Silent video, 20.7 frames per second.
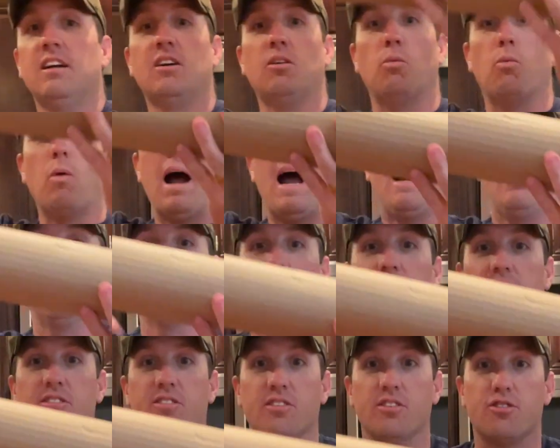Wow,
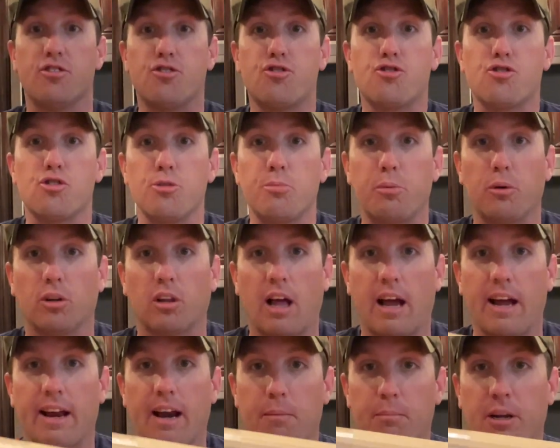this is super
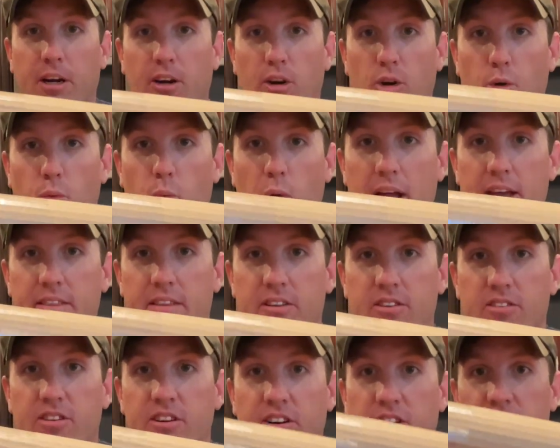light. I'm gonna go weigh
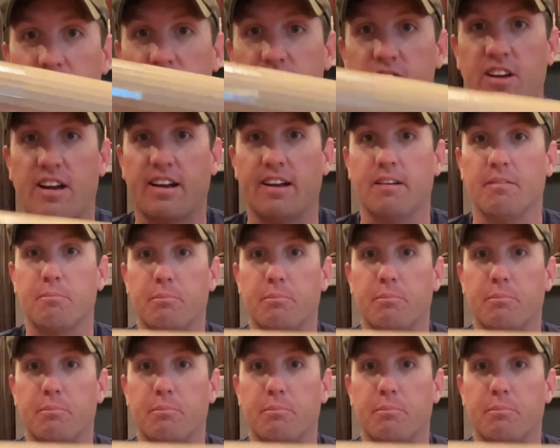this here in a second,